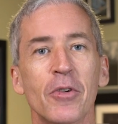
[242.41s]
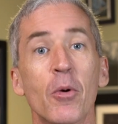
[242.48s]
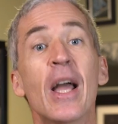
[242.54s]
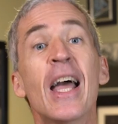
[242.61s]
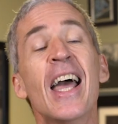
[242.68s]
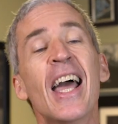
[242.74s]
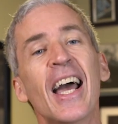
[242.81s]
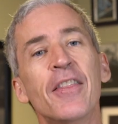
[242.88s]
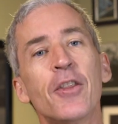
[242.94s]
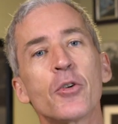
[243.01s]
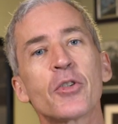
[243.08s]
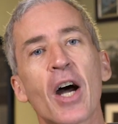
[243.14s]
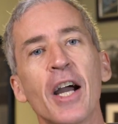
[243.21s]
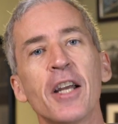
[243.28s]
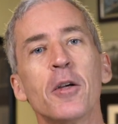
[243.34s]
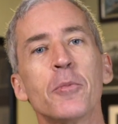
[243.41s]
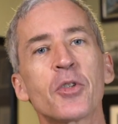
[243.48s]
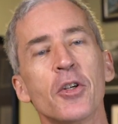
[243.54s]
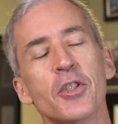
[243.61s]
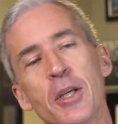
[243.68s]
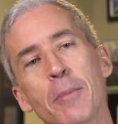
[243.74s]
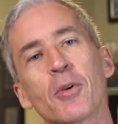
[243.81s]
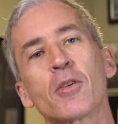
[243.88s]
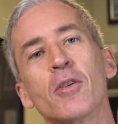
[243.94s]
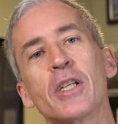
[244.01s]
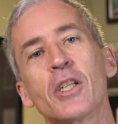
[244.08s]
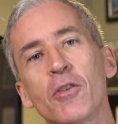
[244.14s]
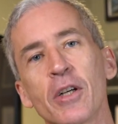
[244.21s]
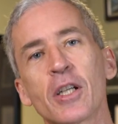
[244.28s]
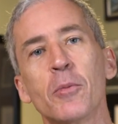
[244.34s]
view? And those items are typically
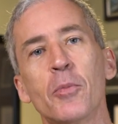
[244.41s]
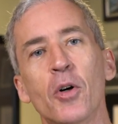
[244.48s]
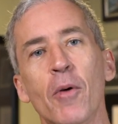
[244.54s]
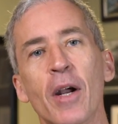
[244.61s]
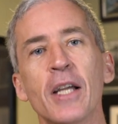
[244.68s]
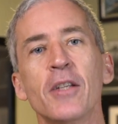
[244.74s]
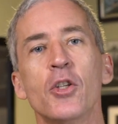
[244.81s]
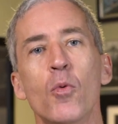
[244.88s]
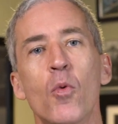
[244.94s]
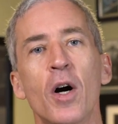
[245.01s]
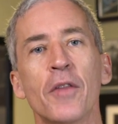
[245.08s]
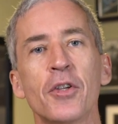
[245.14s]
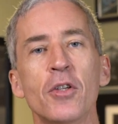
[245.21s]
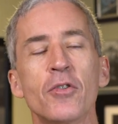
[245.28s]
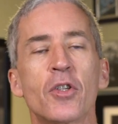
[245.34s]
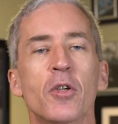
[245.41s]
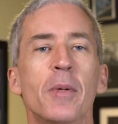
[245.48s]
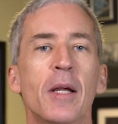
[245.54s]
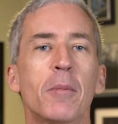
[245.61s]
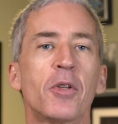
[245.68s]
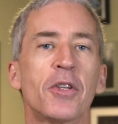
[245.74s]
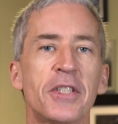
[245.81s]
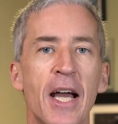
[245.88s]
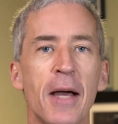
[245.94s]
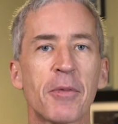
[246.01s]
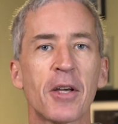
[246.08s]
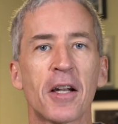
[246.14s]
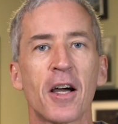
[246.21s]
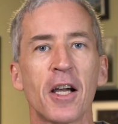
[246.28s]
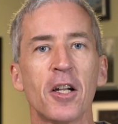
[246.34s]
clickable, right? You want the user to be able to tap
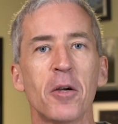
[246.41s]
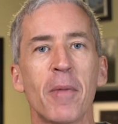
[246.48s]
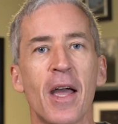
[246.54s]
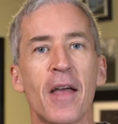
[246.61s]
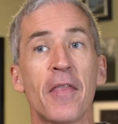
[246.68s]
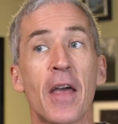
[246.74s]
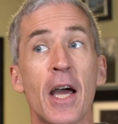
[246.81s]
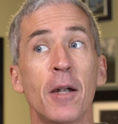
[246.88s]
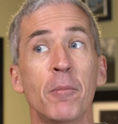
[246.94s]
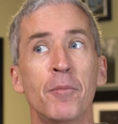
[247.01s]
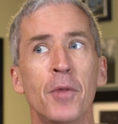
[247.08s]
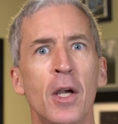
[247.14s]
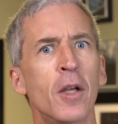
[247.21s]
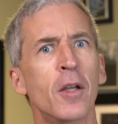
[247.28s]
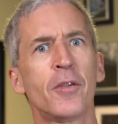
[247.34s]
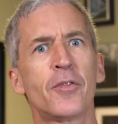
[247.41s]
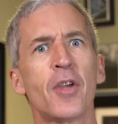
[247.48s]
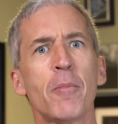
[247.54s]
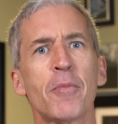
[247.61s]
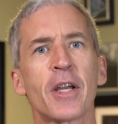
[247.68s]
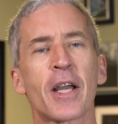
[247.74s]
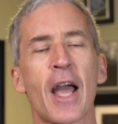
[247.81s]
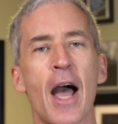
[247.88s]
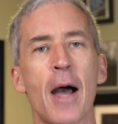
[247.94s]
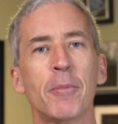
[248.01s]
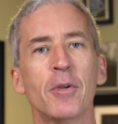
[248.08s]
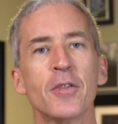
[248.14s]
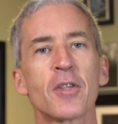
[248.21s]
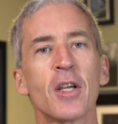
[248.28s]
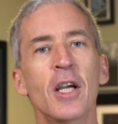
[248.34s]
that item and then something
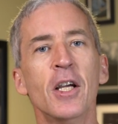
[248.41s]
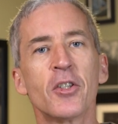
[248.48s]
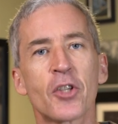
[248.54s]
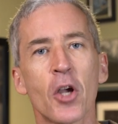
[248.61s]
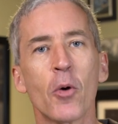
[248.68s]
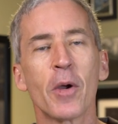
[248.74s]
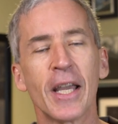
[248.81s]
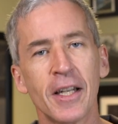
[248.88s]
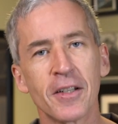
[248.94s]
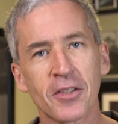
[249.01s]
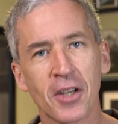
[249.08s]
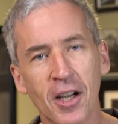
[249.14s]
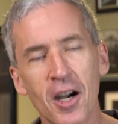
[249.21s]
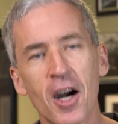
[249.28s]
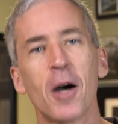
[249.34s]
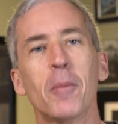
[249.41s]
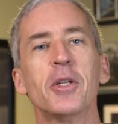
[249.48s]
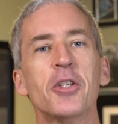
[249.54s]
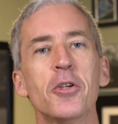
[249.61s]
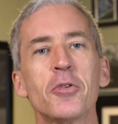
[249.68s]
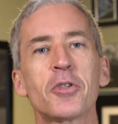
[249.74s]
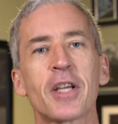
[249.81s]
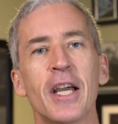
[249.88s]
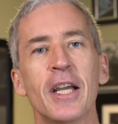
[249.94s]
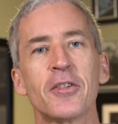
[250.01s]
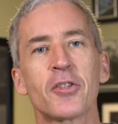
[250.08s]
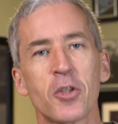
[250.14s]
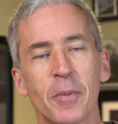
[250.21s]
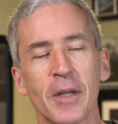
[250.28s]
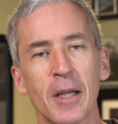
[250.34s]
happens. So it is a common use
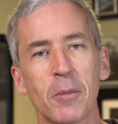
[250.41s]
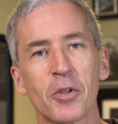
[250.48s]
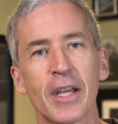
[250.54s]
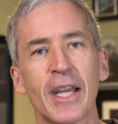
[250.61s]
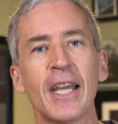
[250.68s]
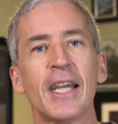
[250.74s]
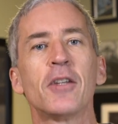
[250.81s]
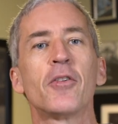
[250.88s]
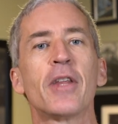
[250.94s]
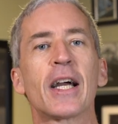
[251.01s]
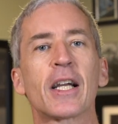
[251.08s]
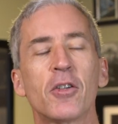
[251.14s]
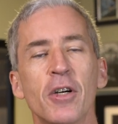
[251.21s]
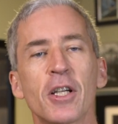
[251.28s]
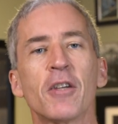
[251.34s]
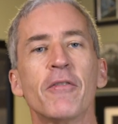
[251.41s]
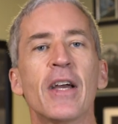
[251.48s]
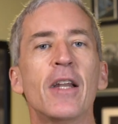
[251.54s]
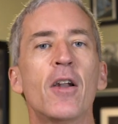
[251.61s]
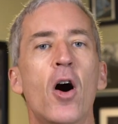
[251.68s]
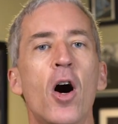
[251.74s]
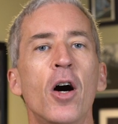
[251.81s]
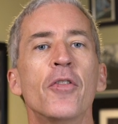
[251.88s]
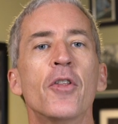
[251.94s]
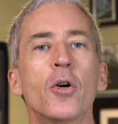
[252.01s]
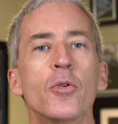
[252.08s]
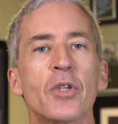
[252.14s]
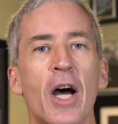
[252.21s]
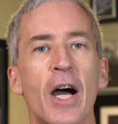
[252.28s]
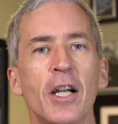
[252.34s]
case to be able to handle that click event on
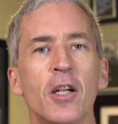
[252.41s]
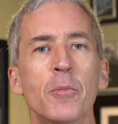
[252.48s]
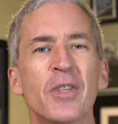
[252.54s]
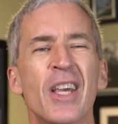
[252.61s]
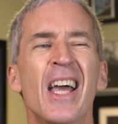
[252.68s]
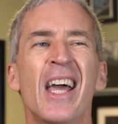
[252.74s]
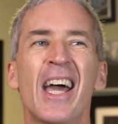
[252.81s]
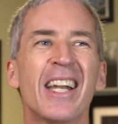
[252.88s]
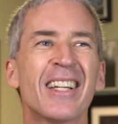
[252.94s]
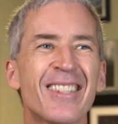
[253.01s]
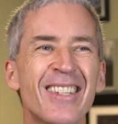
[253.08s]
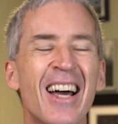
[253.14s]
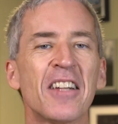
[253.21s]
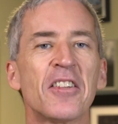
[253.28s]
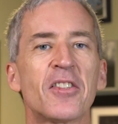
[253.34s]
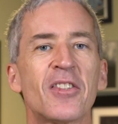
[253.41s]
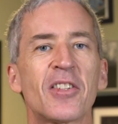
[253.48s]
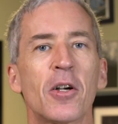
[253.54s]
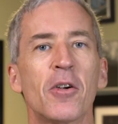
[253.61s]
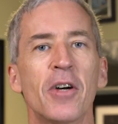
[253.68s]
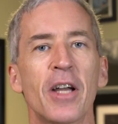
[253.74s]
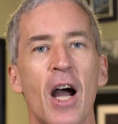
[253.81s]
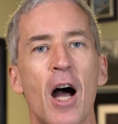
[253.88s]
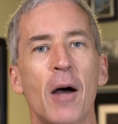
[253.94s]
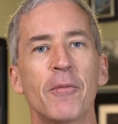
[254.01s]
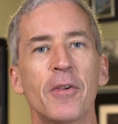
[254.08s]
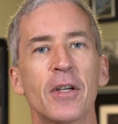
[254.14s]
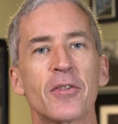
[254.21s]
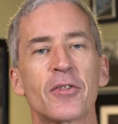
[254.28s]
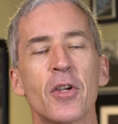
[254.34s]
those items, and it's not necessarily
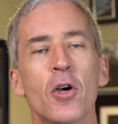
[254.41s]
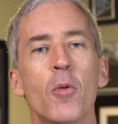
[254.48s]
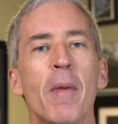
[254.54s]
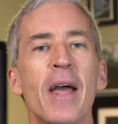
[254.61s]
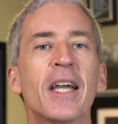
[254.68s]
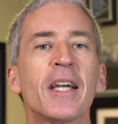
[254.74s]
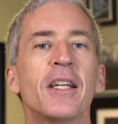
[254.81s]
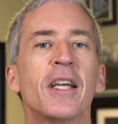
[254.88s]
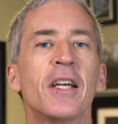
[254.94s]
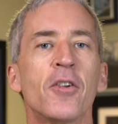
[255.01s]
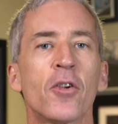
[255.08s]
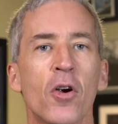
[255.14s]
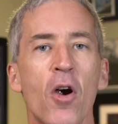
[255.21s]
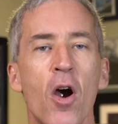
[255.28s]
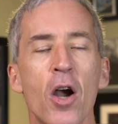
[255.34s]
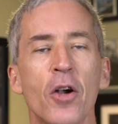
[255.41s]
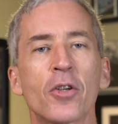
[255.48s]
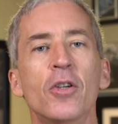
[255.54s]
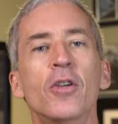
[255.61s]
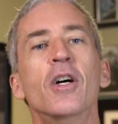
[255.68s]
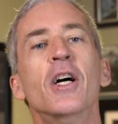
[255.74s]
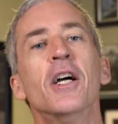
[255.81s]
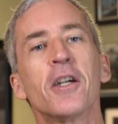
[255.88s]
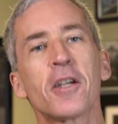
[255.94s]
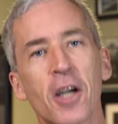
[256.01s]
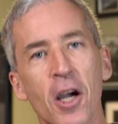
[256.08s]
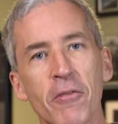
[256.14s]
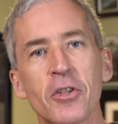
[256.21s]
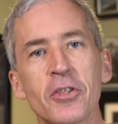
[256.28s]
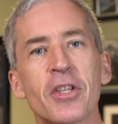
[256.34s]
obvious. So Meghan in her article
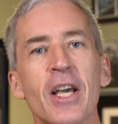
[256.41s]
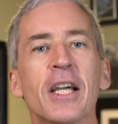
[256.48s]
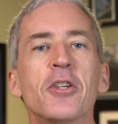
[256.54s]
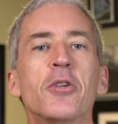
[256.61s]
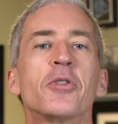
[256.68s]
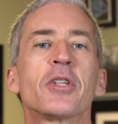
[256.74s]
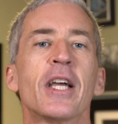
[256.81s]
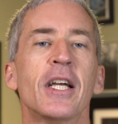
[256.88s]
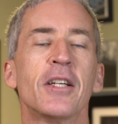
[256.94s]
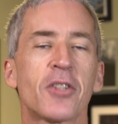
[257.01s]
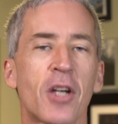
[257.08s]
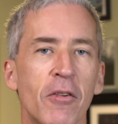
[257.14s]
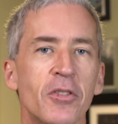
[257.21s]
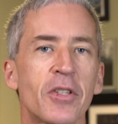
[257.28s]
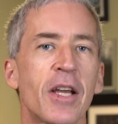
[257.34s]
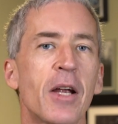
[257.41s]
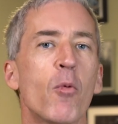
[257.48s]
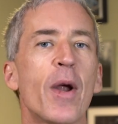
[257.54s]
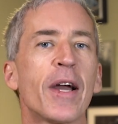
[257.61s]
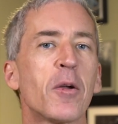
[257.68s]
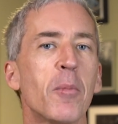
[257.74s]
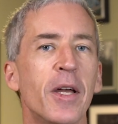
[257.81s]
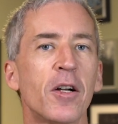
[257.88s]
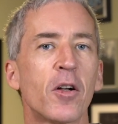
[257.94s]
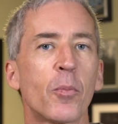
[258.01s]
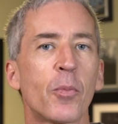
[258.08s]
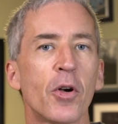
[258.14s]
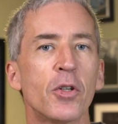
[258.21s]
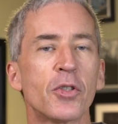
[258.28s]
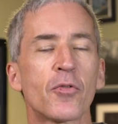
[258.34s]
covers that use case, covers a recommended
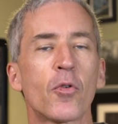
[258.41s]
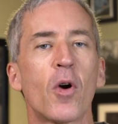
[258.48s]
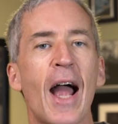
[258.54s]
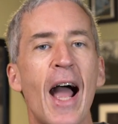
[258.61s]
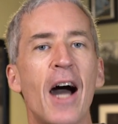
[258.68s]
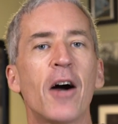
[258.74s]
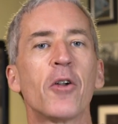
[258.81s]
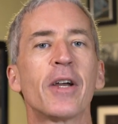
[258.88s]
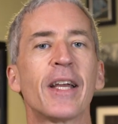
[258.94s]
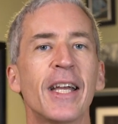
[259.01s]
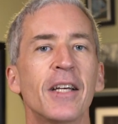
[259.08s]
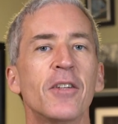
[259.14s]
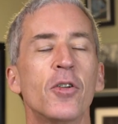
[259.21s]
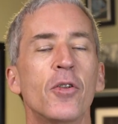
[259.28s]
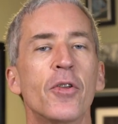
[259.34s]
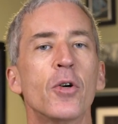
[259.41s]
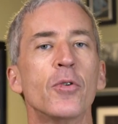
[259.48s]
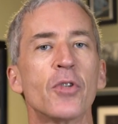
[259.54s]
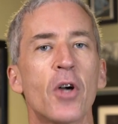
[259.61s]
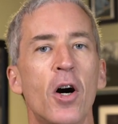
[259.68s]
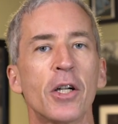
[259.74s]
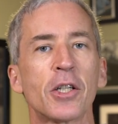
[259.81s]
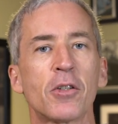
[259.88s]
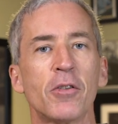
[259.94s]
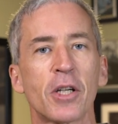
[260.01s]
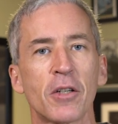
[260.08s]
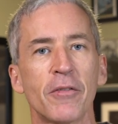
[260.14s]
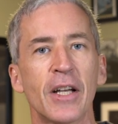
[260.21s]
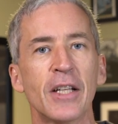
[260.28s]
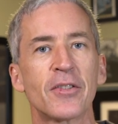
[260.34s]
approach for how to handle those
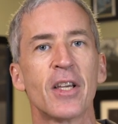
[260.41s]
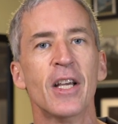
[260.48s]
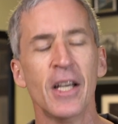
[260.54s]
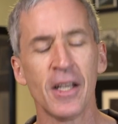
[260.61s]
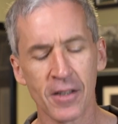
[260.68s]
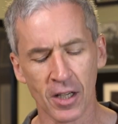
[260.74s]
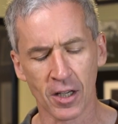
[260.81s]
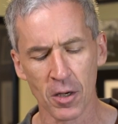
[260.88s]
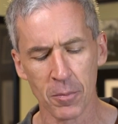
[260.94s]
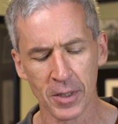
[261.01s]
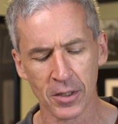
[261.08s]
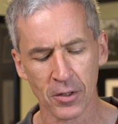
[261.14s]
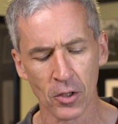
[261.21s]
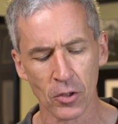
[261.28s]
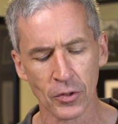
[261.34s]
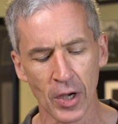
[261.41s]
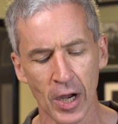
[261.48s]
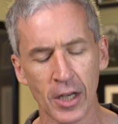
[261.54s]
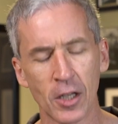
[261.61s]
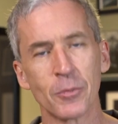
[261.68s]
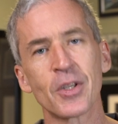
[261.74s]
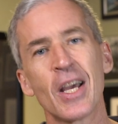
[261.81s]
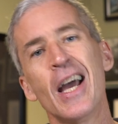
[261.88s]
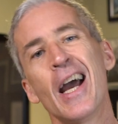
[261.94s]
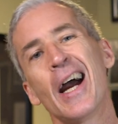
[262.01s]
on-click events that come into those items.